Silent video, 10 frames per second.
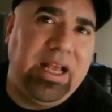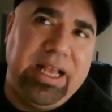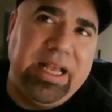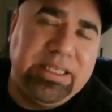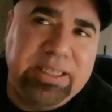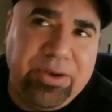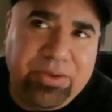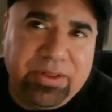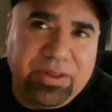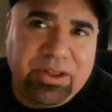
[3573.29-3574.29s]
And so
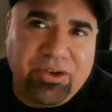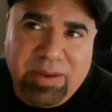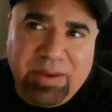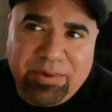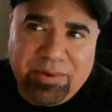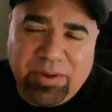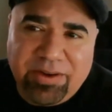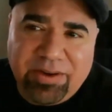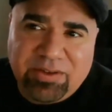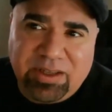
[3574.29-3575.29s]
the gray paper is a way
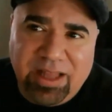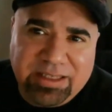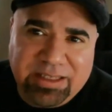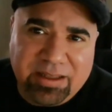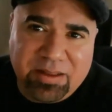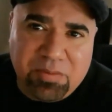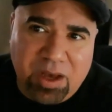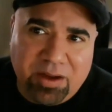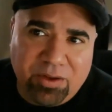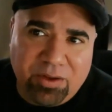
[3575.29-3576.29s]
of selecting the
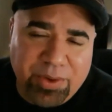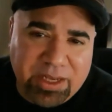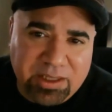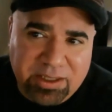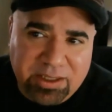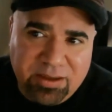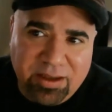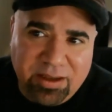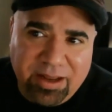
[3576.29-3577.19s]
model quickly